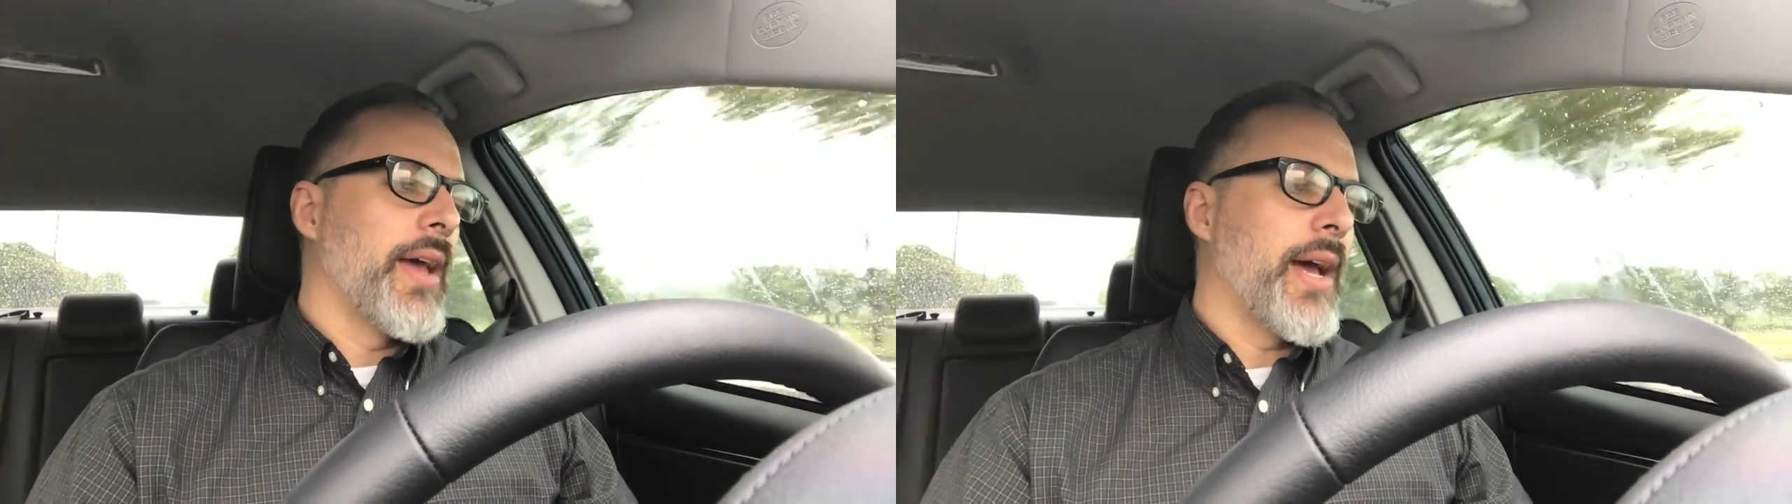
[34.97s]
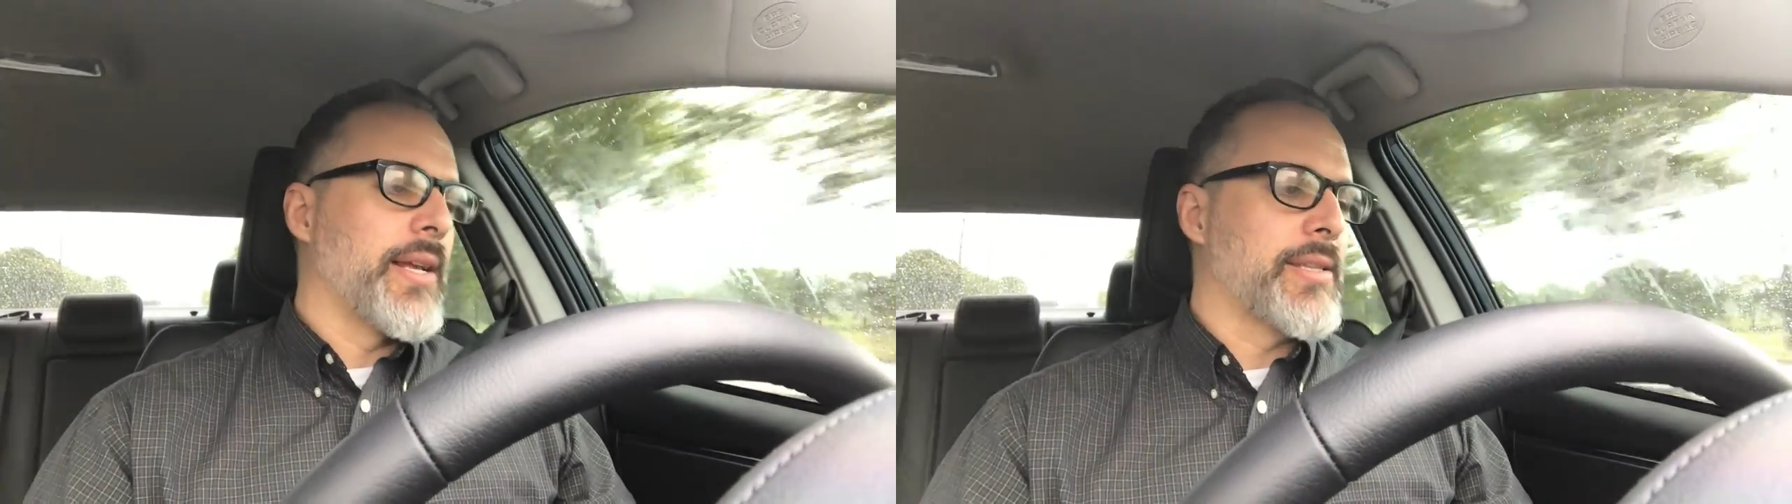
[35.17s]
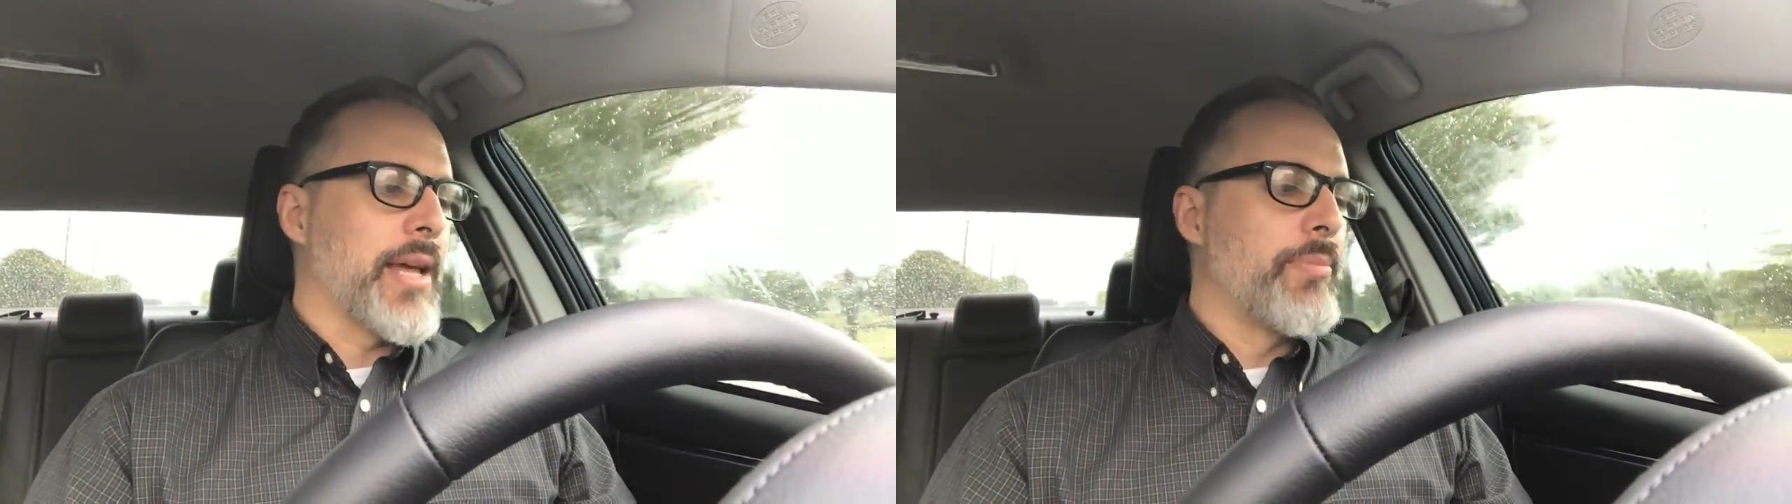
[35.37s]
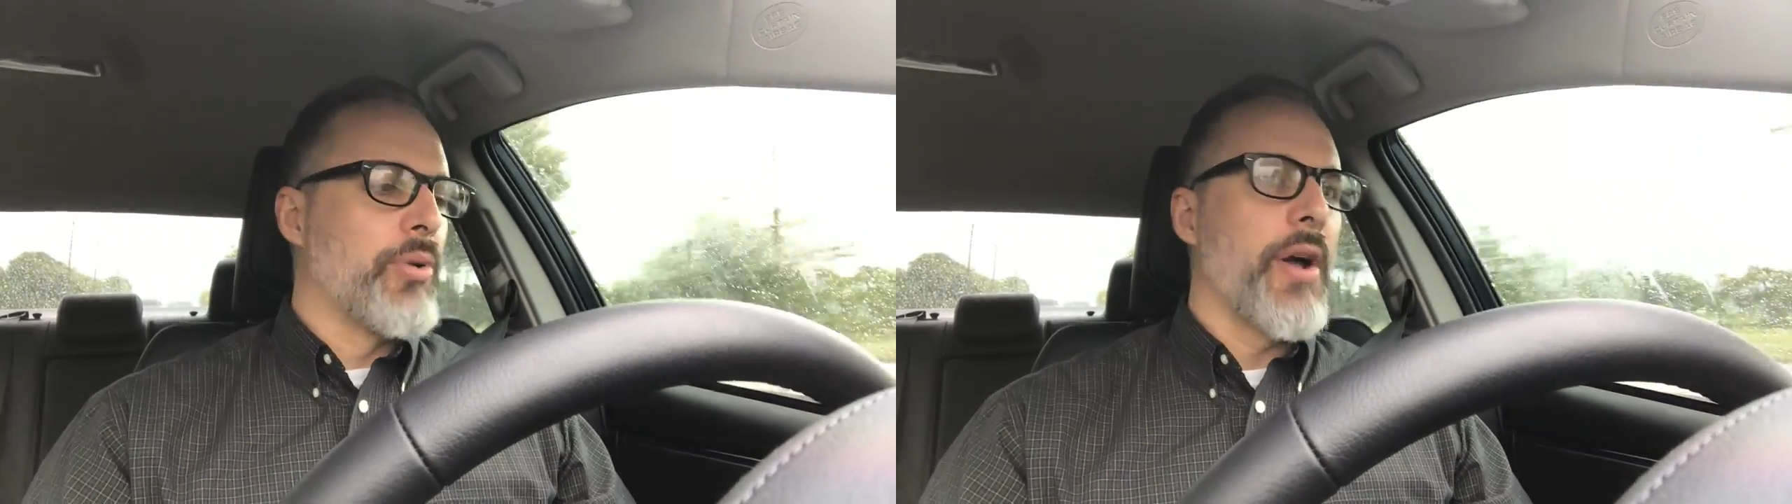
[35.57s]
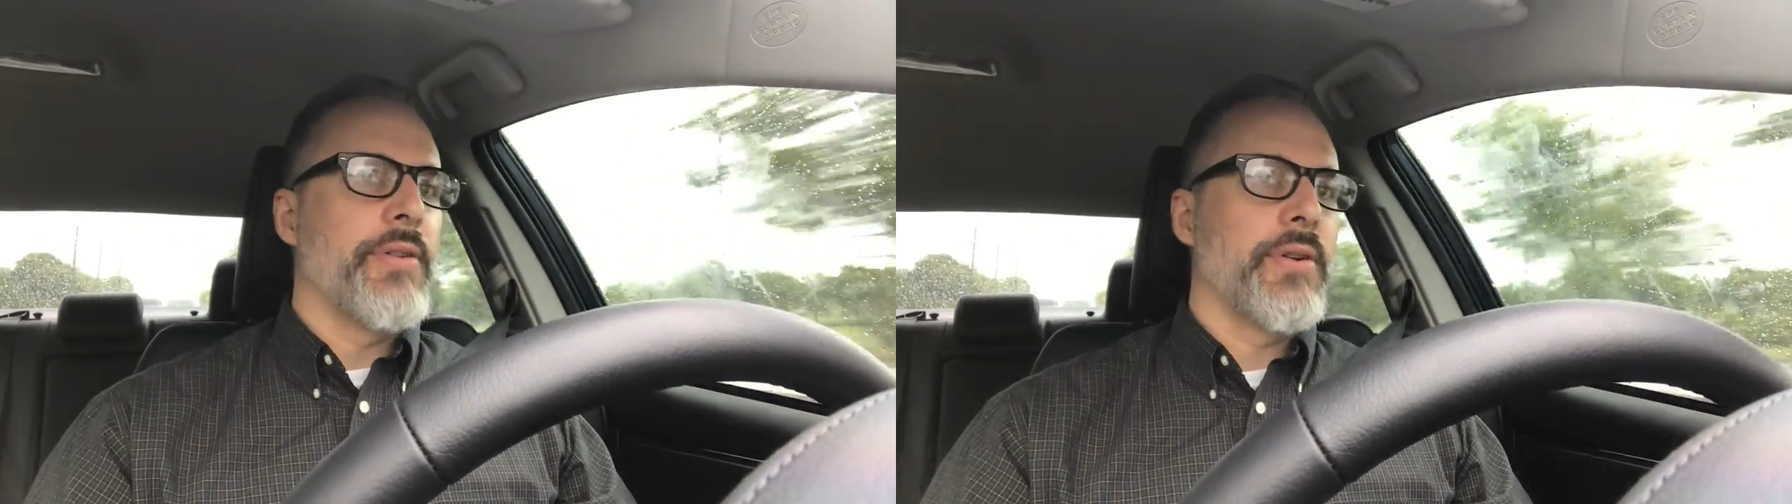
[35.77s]
as thy
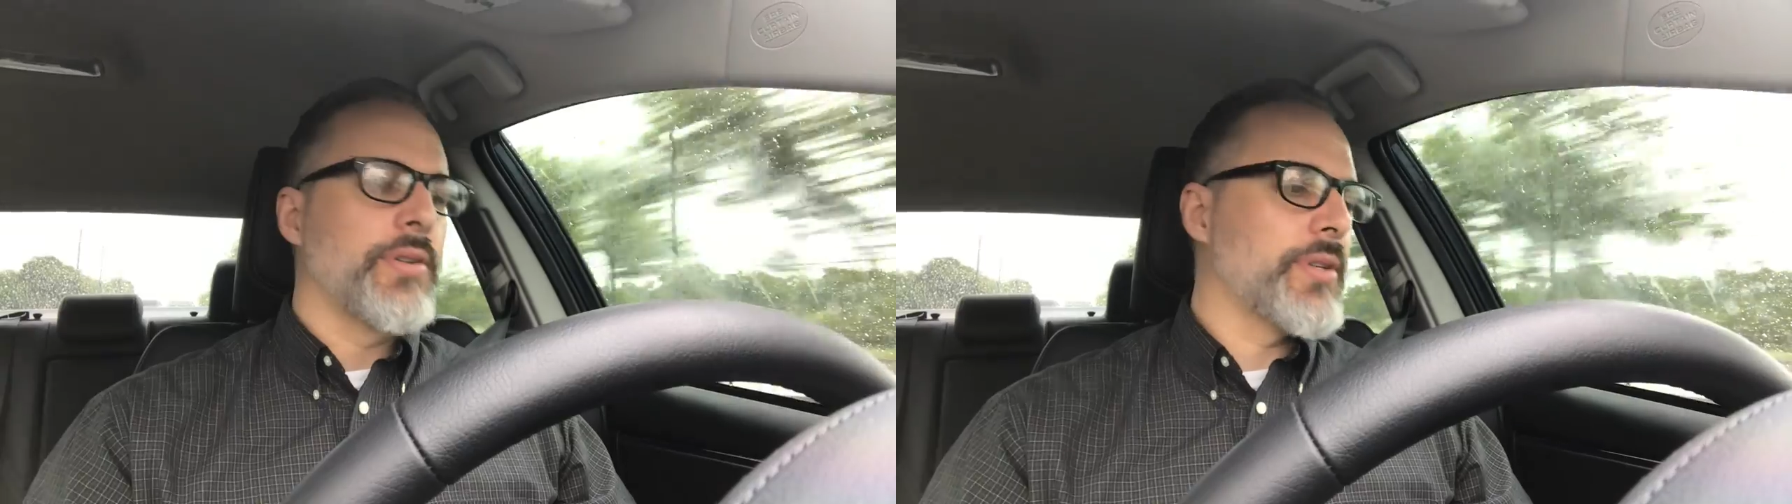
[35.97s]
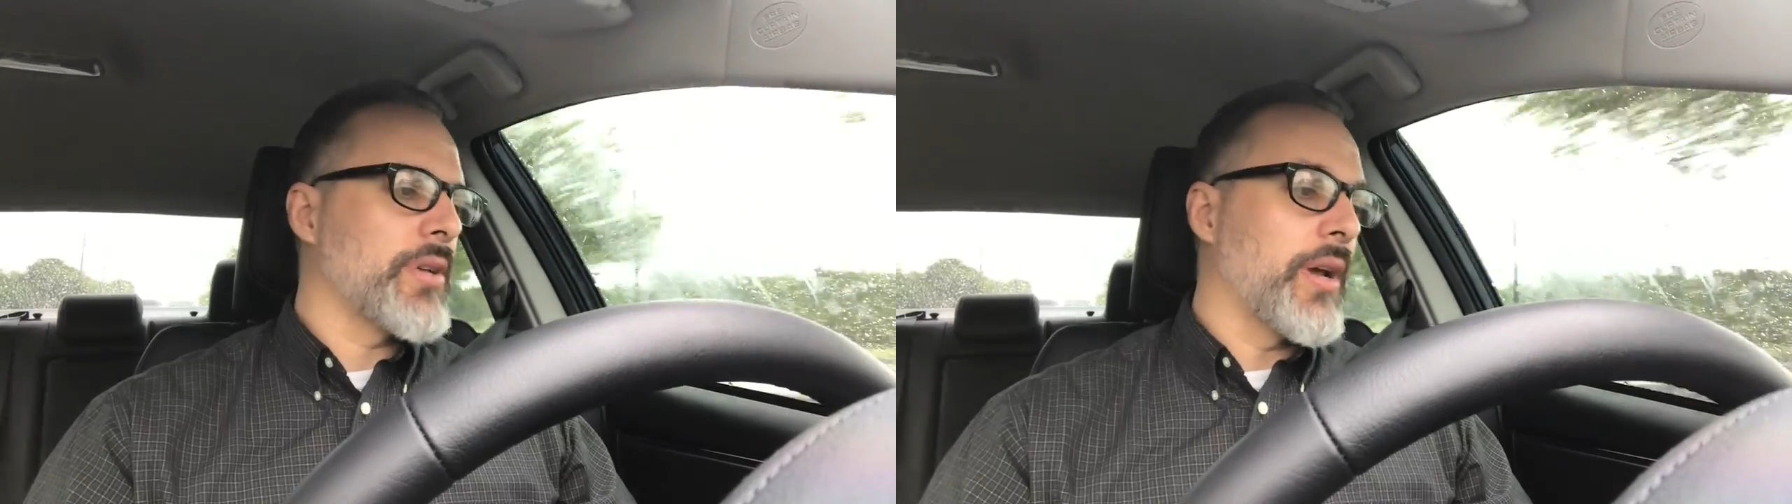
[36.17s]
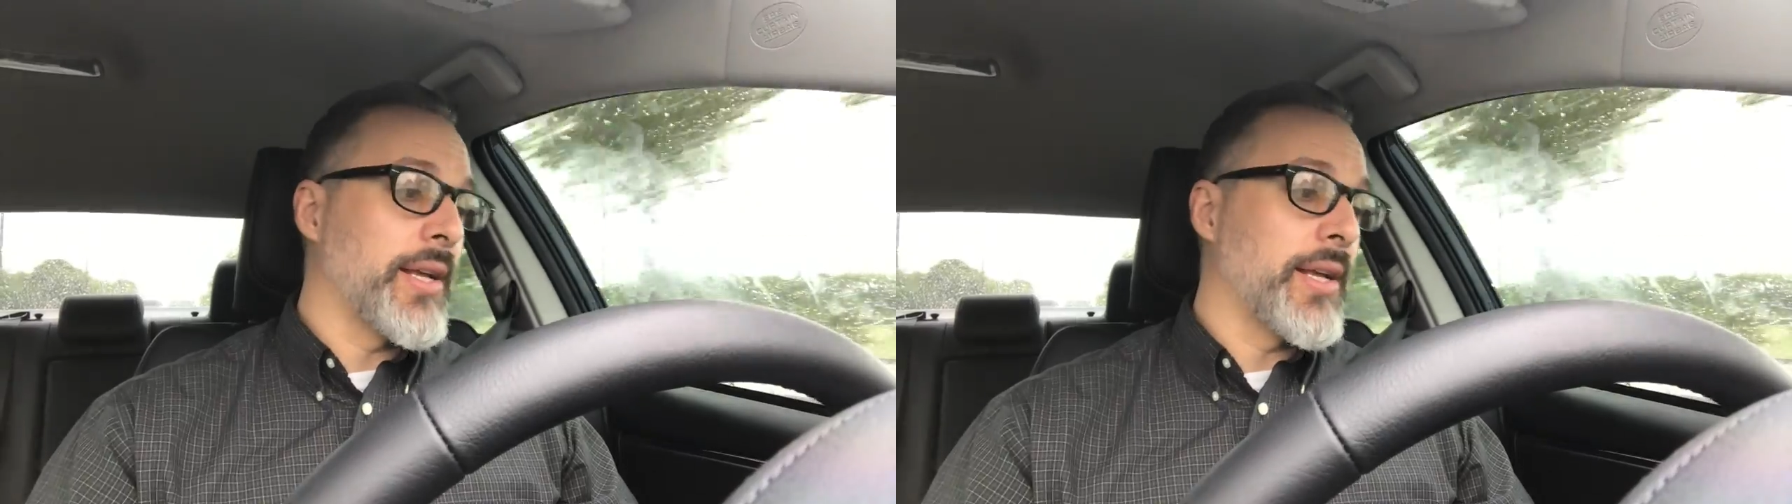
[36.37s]
brother's,